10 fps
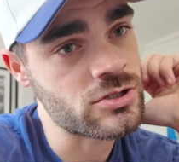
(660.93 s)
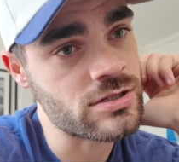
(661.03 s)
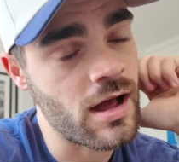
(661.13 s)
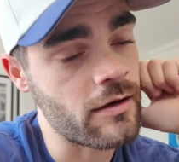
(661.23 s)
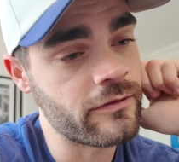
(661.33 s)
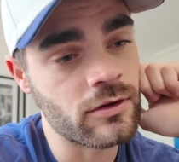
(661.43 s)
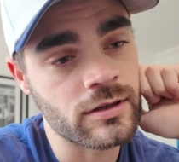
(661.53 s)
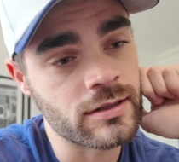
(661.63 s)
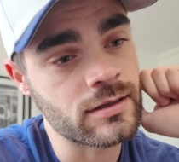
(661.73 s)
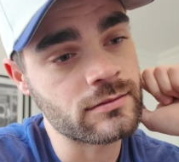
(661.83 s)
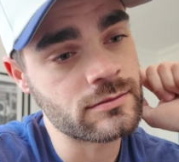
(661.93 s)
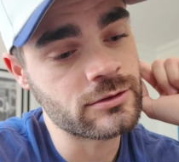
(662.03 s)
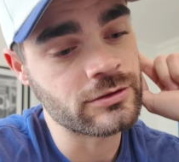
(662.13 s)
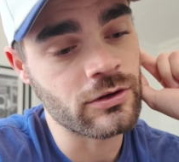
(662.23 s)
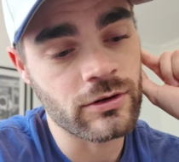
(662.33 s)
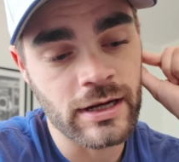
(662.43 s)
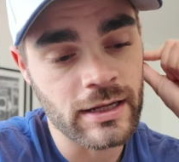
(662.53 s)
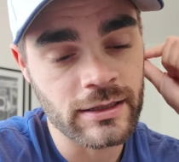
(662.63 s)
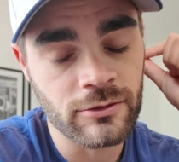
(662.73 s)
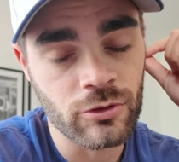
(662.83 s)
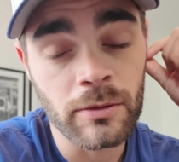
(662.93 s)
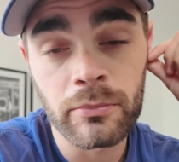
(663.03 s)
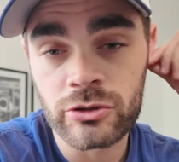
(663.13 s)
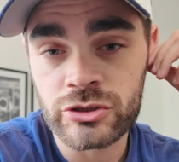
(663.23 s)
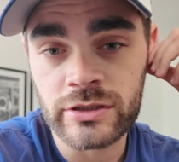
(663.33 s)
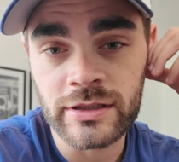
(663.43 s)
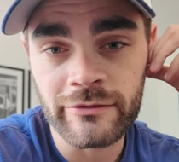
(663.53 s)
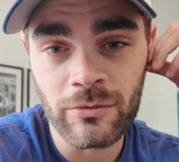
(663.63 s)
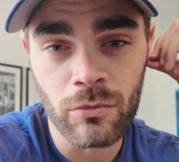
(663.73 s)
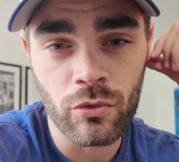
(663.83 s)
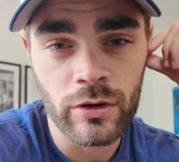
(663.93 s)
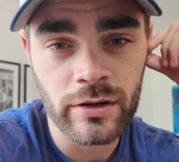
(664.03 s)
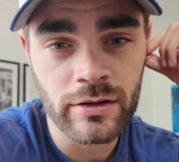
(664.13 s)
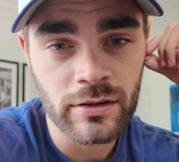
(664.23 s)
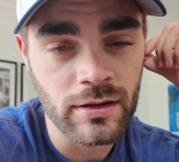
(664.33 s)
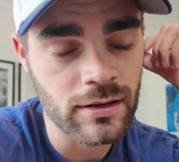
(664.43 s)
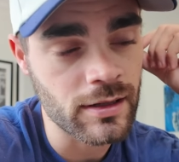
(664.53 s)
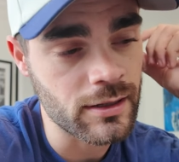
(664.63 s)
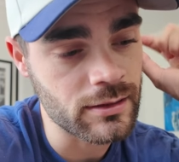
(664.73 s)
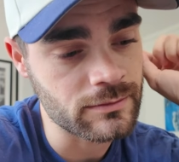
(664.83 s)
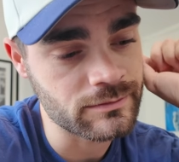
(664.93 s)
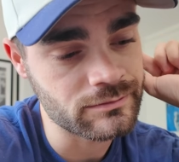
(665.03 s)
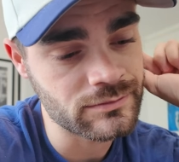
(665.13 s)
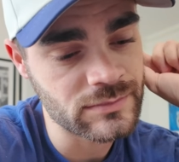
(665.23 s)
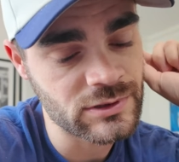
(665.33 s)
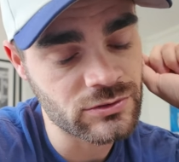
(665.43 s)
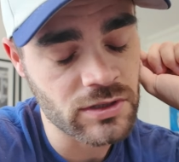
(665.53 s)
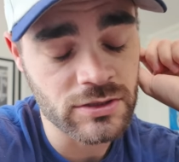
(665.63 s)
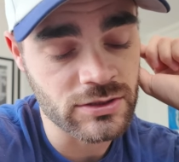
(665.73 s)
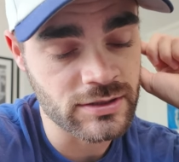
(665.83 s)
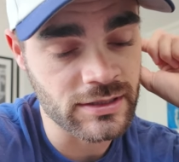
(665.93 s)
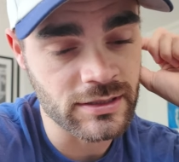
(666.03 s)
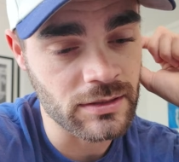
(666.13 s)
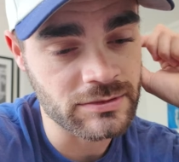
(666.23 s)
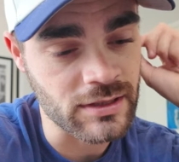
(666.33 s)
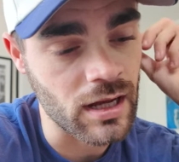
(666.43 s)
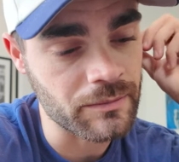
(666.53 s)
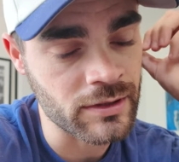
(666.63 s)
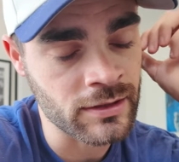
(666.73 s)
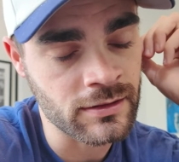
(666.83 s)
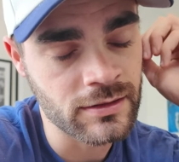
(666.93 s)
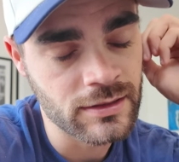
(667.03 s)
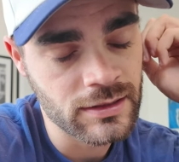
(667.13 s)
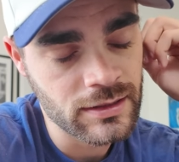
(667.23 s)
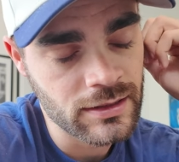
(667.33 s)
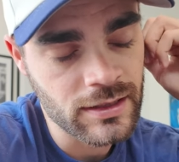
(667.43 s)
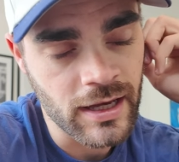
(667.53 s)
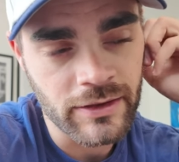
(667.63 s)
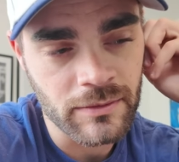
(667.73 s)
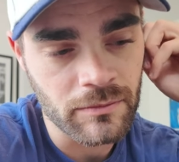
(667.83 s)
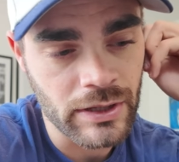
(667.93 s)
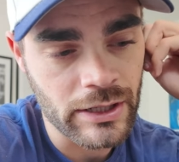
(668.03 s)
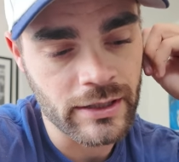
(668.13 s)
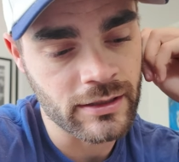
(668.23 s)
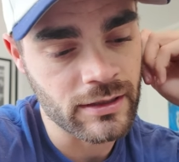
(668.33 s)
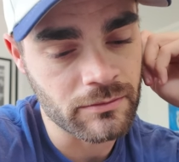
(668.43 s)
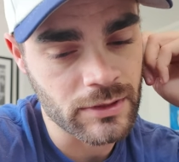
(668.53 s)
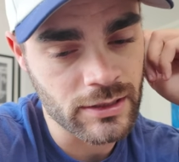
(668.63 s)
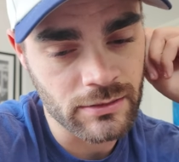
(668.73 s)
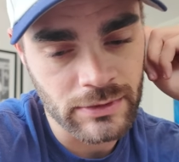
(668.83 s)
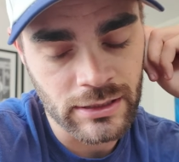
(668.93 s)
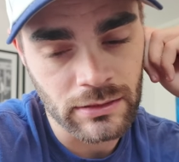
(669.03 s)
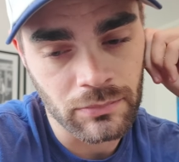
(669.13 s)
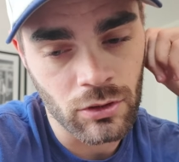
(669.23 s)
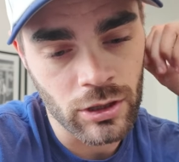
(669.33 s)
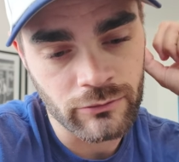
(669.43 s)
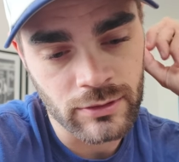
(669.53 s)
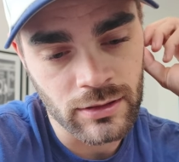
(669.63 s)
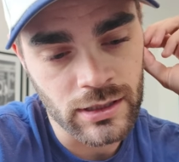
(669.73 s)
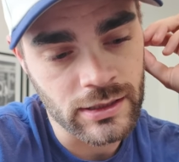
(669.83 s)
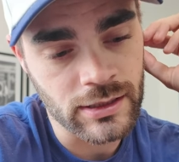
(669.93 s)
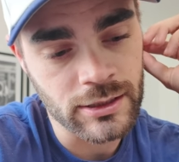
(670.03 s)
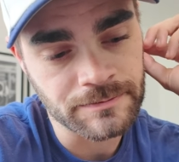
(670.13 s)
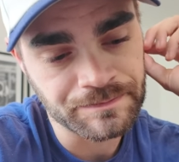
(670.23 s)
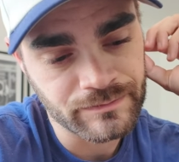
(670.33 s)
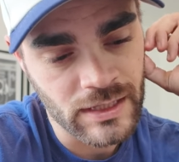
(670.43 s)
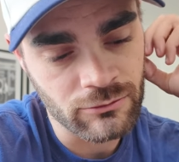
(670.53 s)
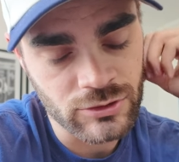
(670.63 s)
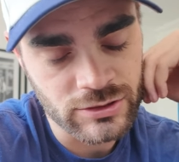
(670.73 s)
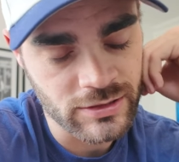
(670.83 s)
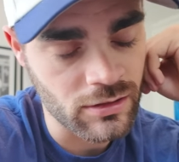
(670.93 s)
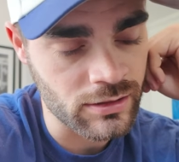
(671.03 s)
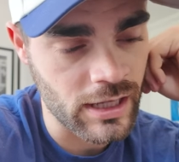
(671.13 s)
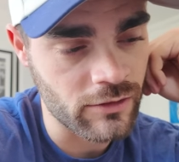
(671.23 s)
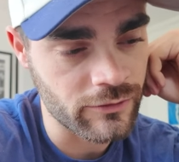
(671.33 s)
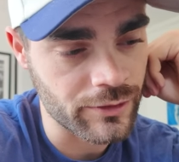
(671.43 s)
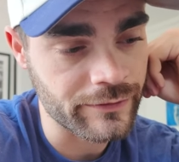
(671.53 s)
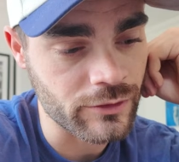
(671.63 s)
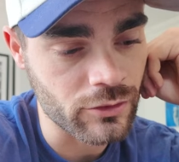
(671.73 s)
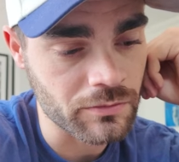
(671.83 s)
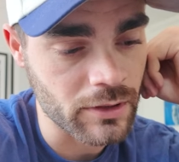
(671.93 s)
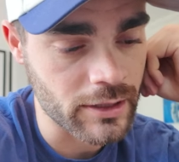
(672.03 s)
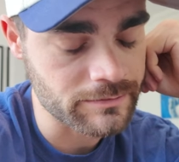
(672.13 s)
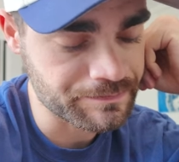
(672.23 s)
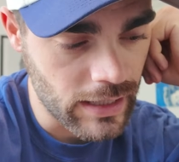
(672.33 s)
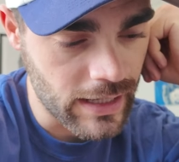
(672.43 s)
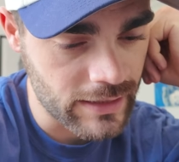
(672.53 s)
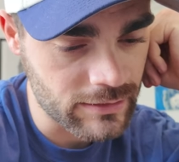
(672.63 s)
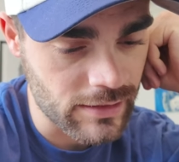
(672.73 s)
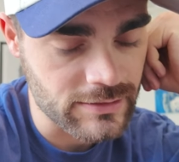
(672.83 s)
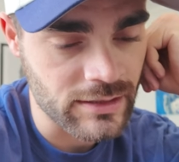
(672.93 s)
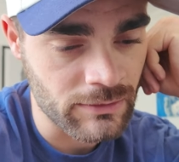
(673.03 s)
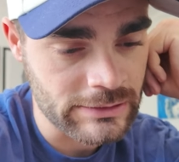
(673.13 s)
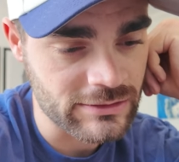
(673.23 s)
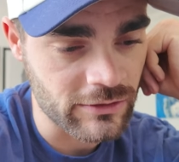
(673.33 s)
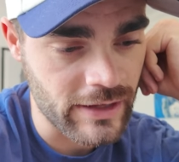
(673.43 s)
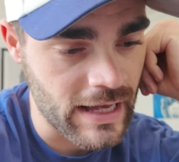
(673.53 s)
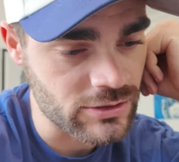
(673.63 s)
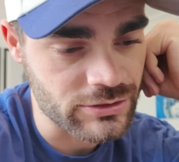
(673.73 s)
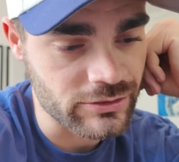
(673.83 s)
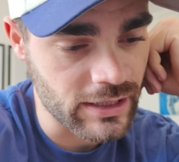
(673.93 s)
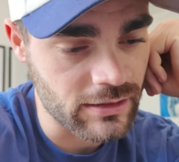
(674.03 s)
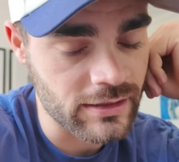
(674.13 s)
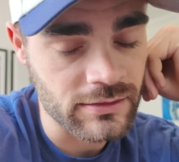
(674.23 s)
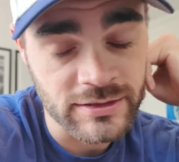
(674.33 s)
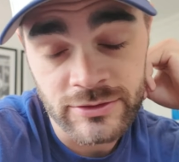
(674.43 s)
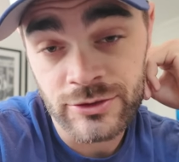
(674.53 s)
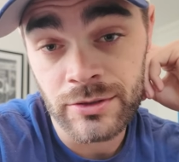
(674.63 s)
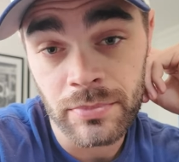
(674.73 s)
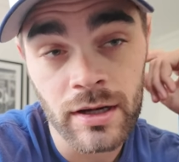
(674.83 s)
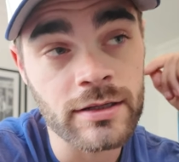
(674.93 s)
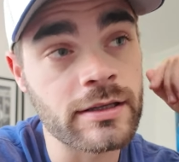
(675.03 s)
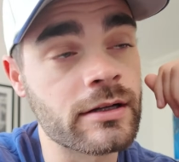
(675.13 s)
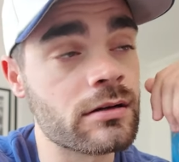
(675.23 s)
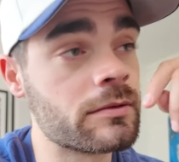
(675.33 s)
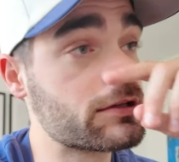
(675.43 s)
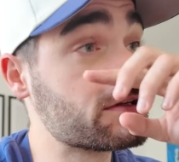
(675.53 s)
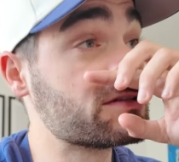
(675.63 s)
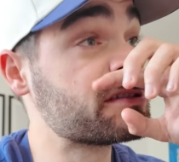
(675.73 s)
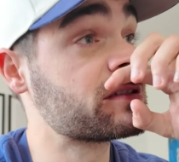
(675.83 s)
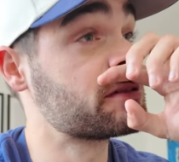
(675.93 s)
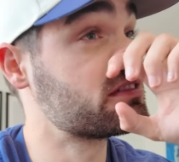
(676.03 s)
just not feeling it. So, and I didn't want to push it even more. So I just ended up stopping. And then Barry ended up meeting me in the park with Lucky, and we just hung out for a few. But I had to like tell myself, Ashton, you gotta like listen to your body here, because